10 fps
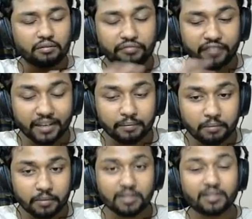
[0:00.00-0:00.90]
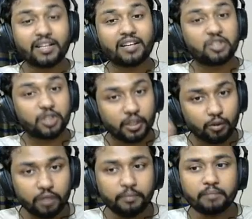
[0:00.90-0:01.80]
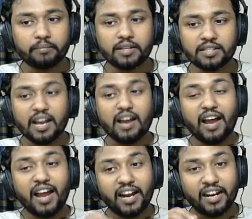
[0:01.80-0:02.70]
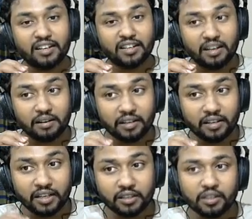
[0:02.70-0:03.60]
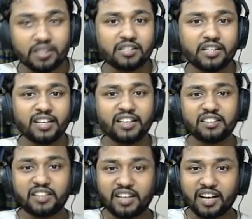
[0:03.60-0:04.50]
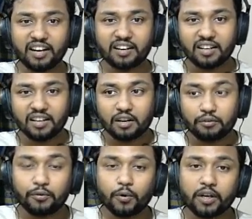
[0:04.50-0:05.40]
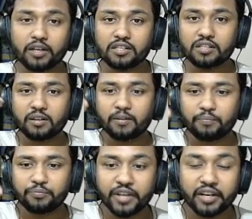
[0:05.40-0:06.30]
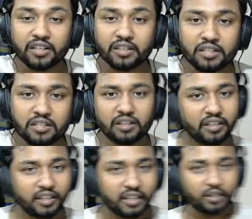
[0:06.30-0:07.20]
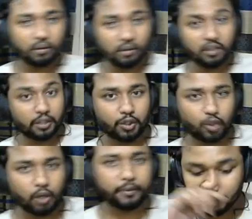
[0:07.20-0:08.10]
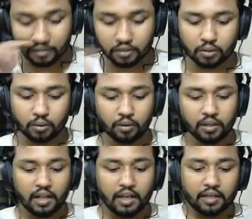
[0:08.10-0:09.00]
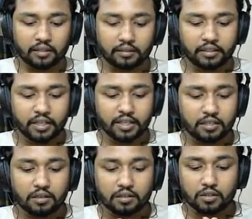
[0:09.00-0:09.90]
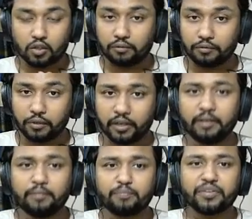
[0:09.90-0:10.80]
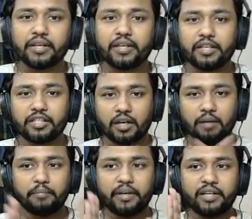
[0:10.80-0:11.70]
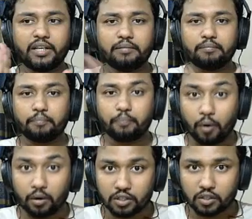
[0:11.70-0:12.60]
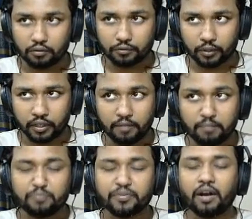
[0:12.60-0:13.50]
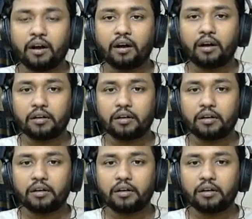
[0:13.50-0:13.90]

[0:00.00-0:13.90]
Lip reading: fake members, they are genuine members, and interestingly they are focused, they are interested in your topic. So this software is a mainly bot software uh,